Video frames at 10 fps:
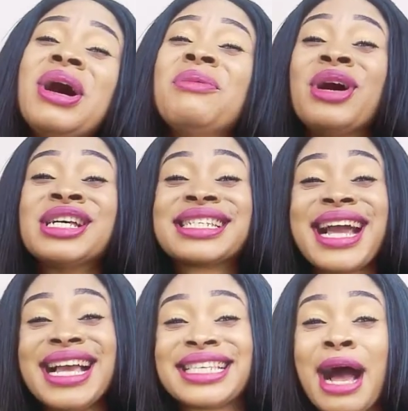Most
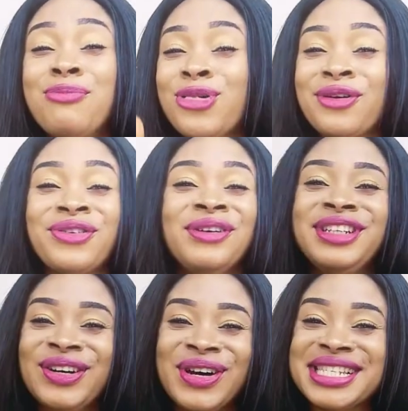guys are broke from
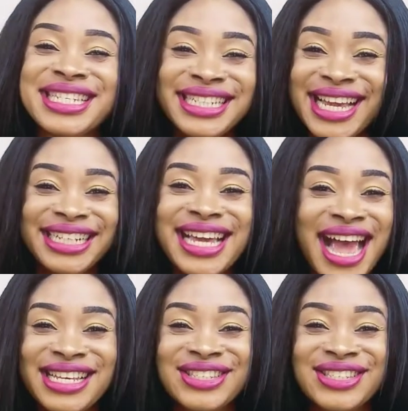the world till they die.